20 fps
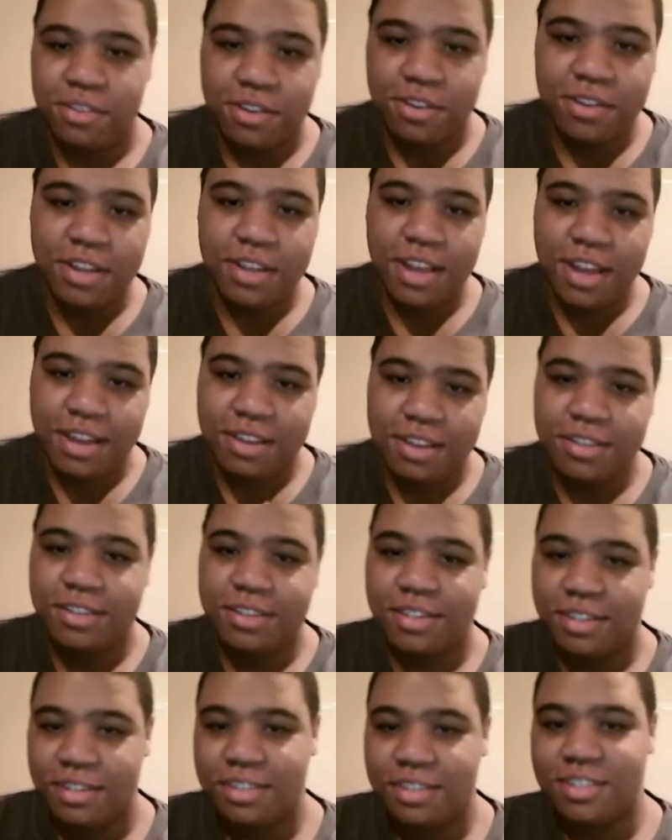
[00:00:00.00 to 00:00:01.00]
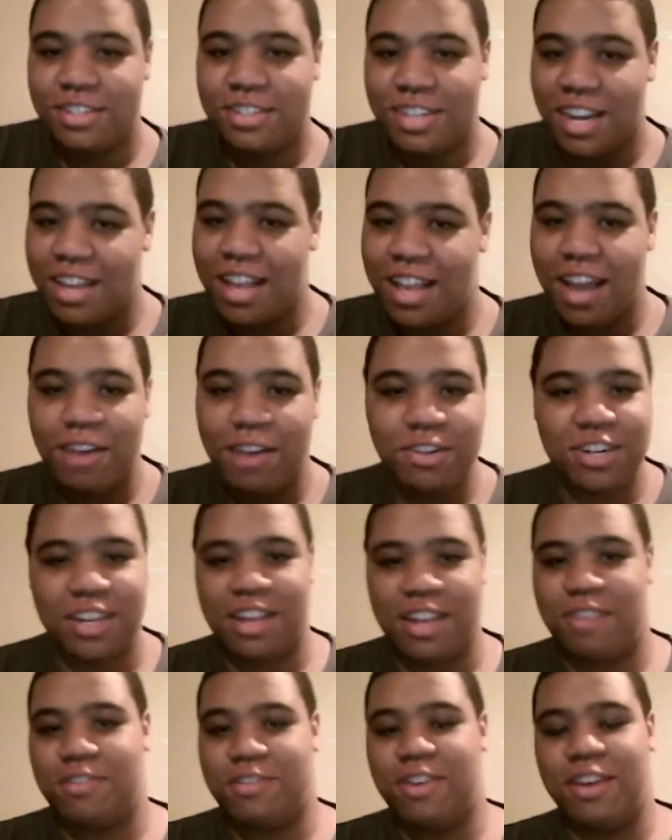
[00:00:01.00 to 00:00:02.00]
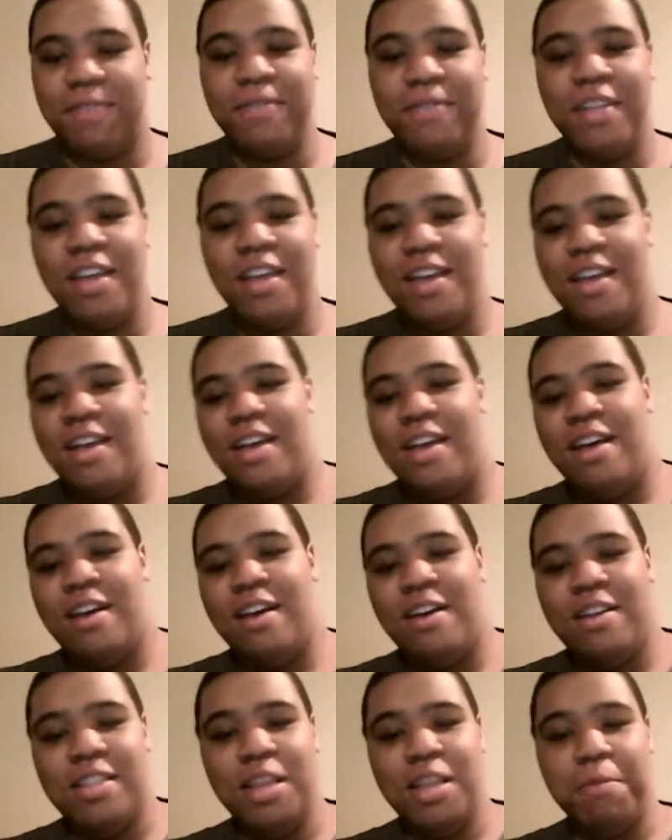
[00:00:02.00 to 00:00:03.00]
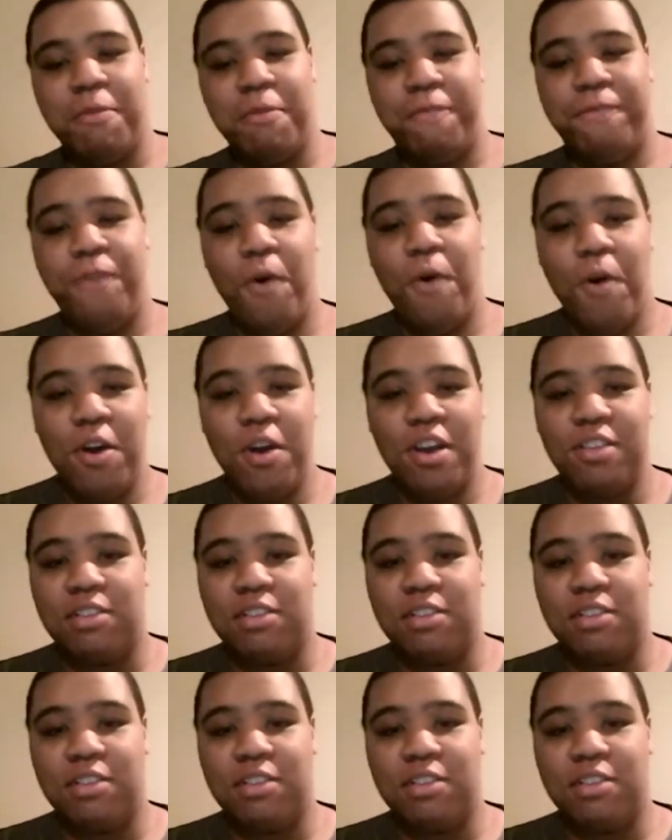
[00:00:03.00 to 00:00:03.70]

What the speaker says: So yeah, check it out, it's good. Number 4 is